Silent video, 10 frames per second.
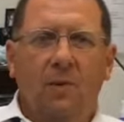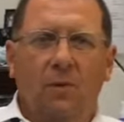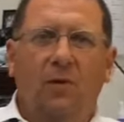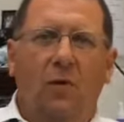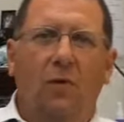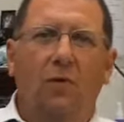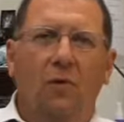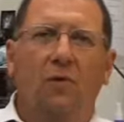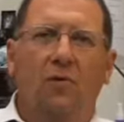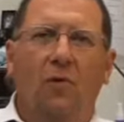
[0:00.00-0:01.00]
with the whole
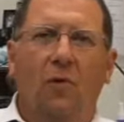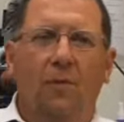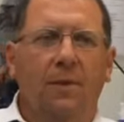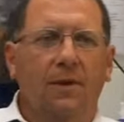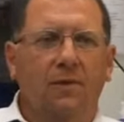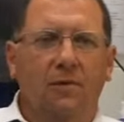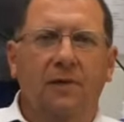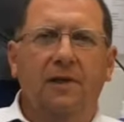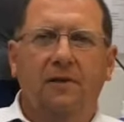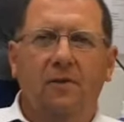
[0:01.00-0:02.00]
uniform and the
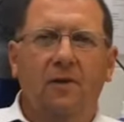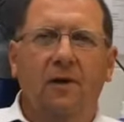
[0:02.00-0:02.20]
traditional